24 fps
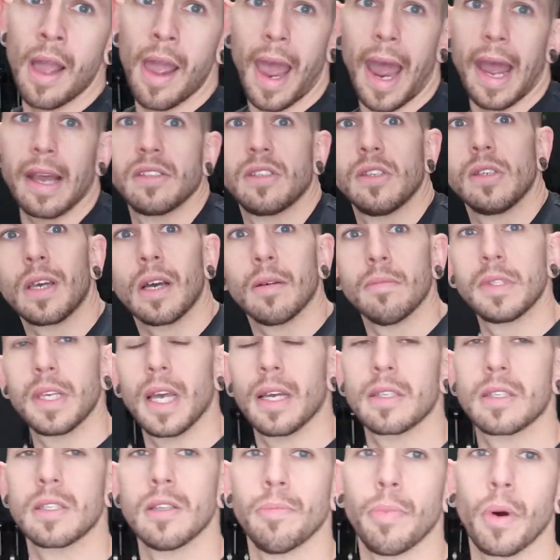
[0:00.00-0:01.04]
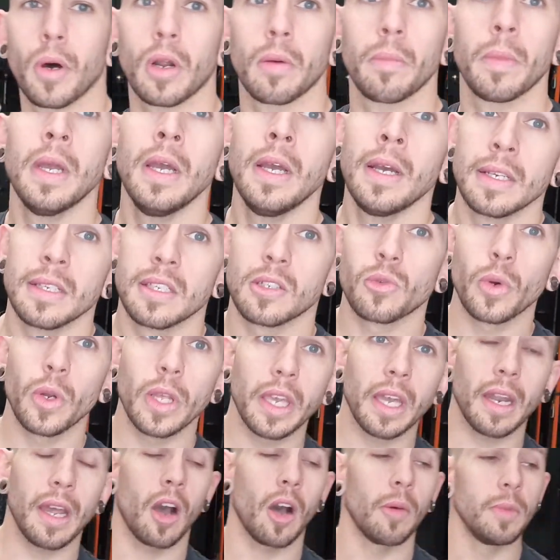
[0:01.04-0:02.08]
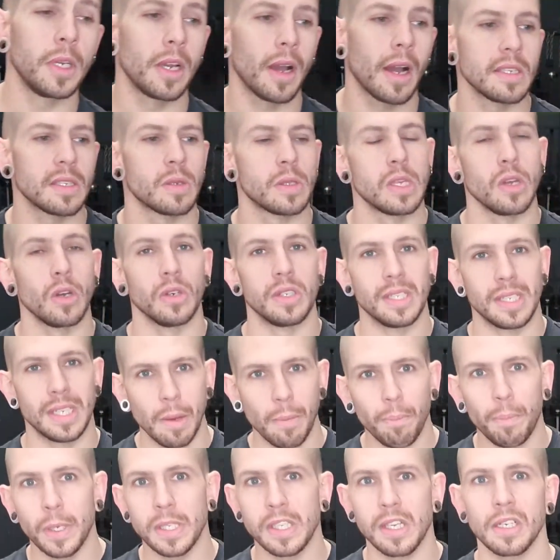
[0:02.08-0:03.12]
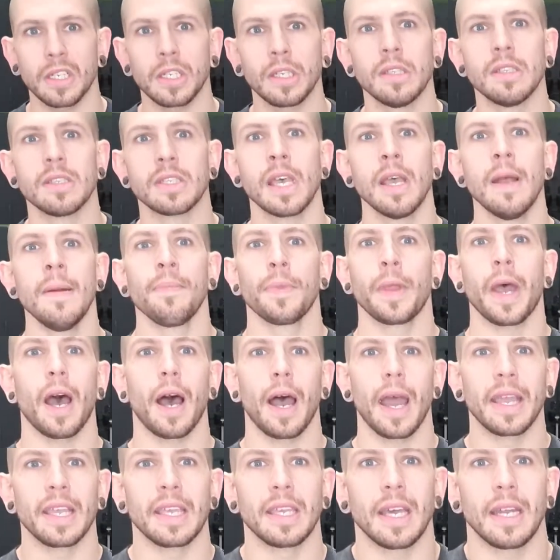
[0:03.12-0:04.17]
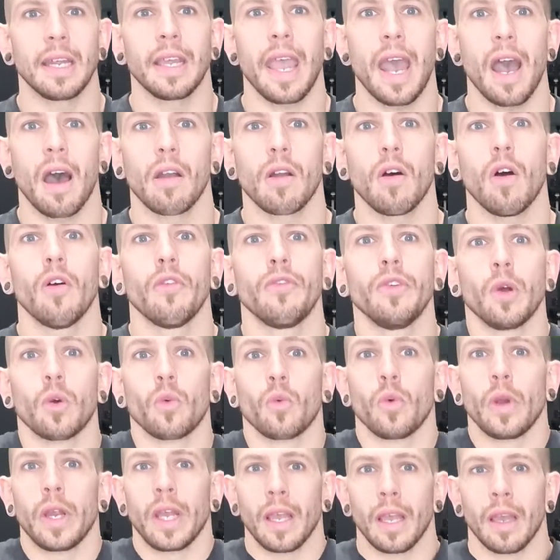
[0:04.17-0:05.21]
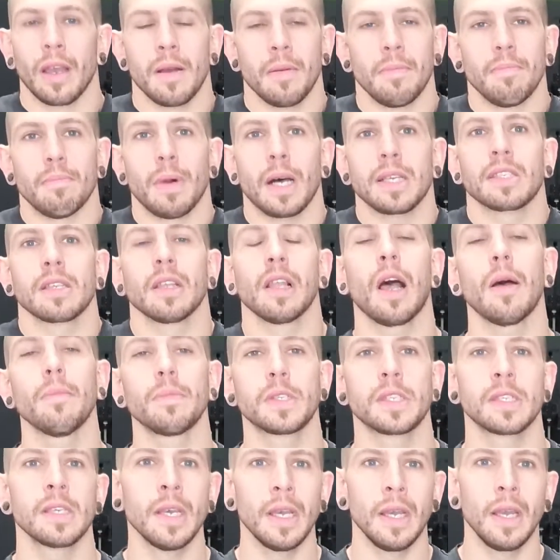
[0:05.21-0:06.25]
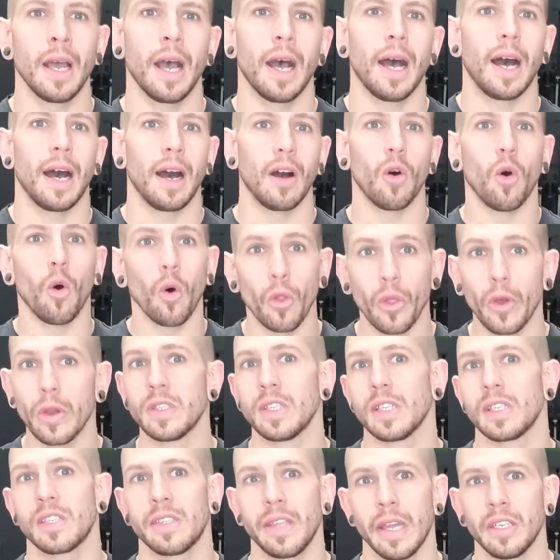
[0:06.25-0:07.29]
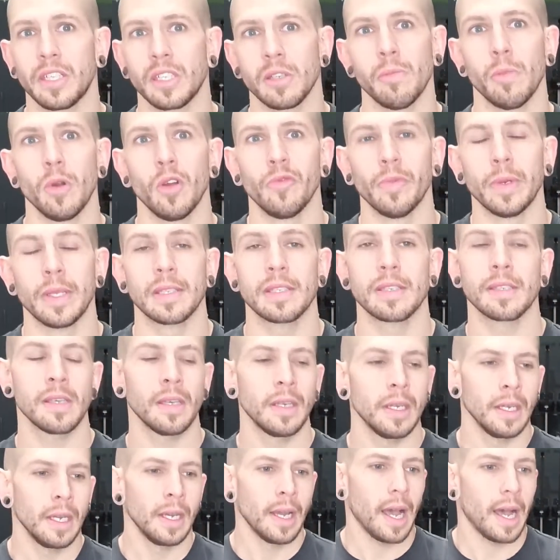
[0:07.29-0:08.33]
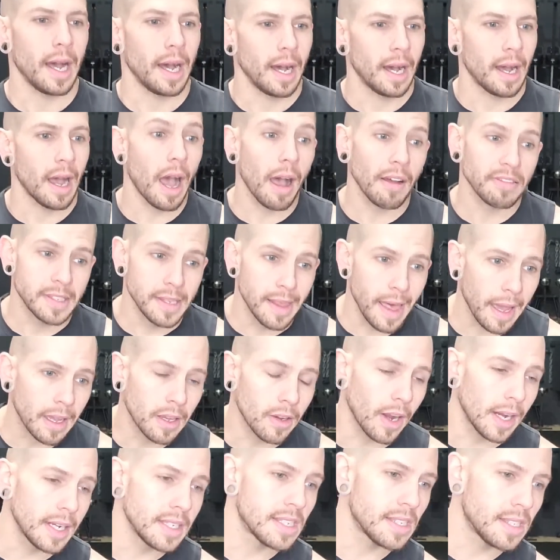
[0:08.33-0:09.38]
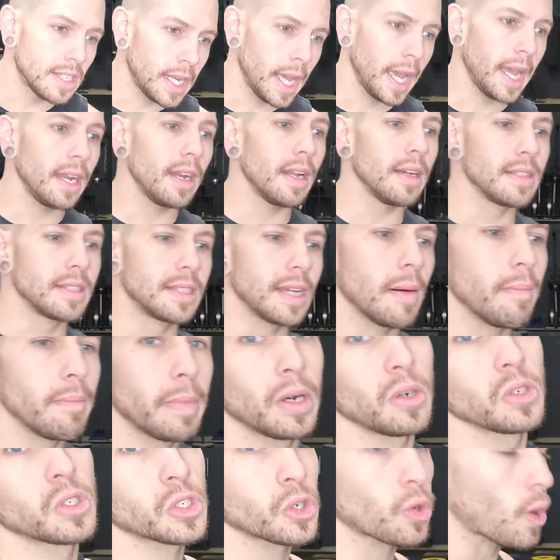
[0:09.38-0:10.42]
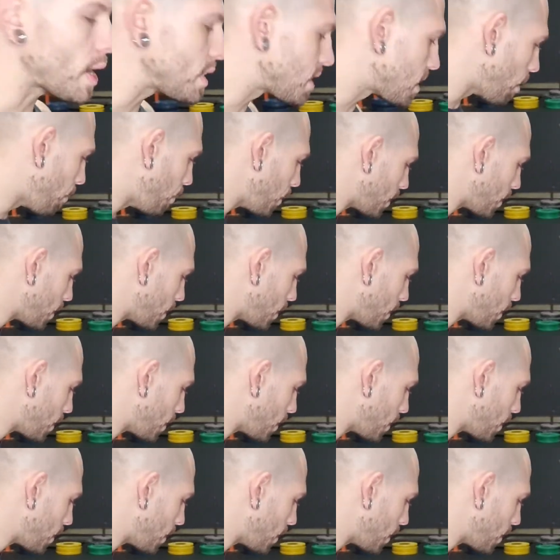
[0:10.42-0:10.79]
as you come down to the bottom. This is really gonna help you guys with your dip positions and getting out of your ring muscle ups, all those extension movements. After that, guys, 10 dumbbell tricep